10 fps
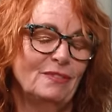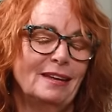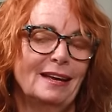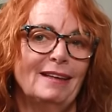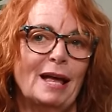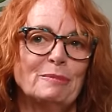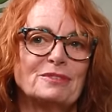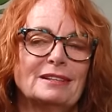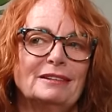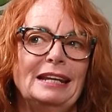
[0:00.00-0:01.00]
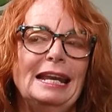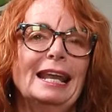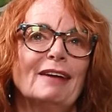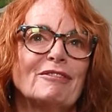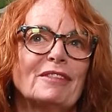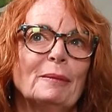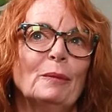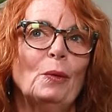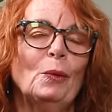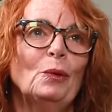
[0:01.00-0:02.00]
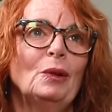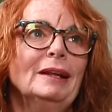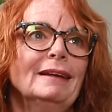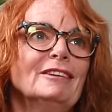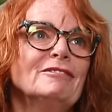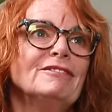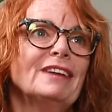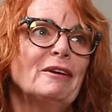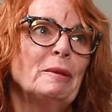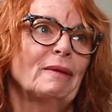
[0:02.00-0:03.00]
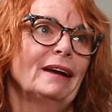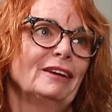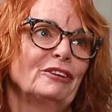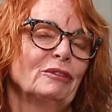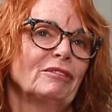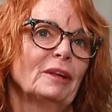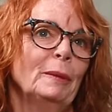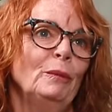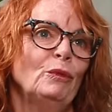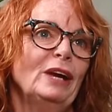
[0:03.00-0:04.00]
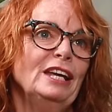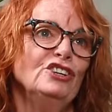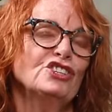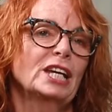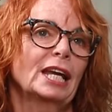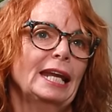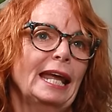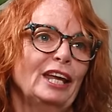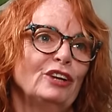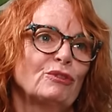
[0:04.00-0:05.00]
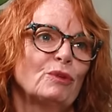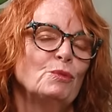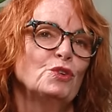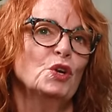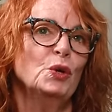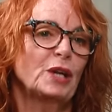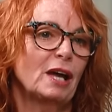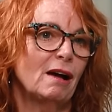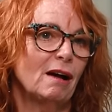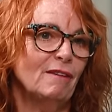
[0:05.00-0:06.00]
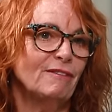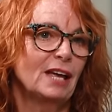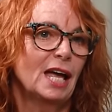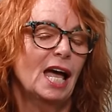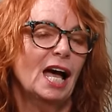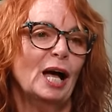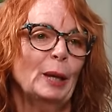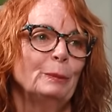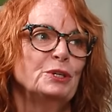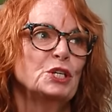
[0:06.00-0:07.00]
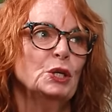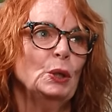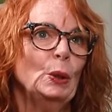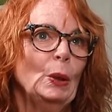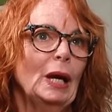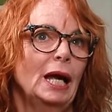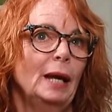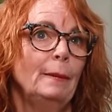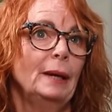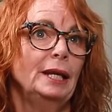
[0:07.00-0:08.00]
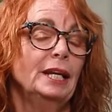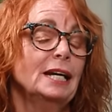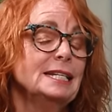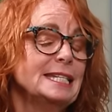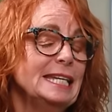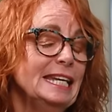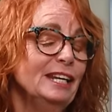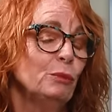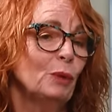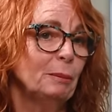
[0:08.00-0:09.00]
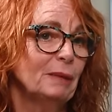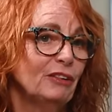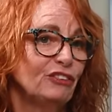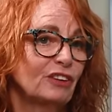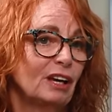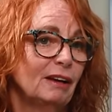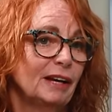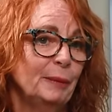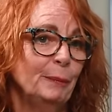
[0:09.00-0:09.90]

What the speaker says: Yeah, absolutely love them all. Very proud of them, ranging in age from 2.5 up to 19 in 1 month's time.